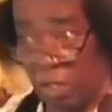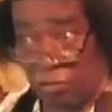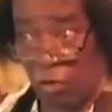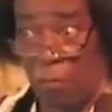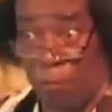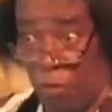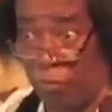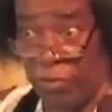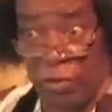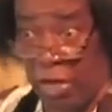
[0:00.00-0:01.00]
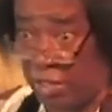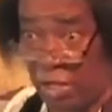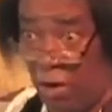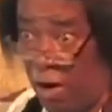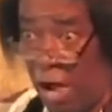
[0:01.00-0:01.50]
So I'm proving you that
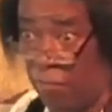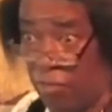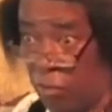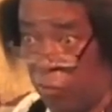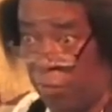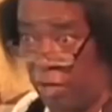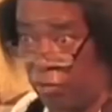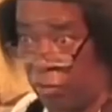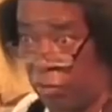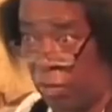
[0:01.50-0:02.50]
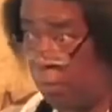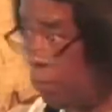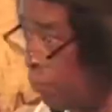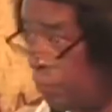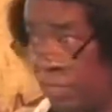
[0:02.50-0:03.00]
they all have this information. I'm
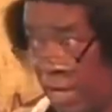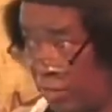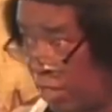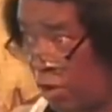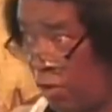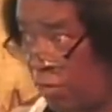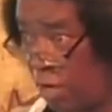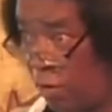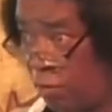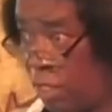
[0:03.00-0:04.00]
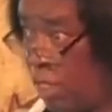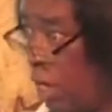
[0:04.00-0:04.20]
proving you that they all know.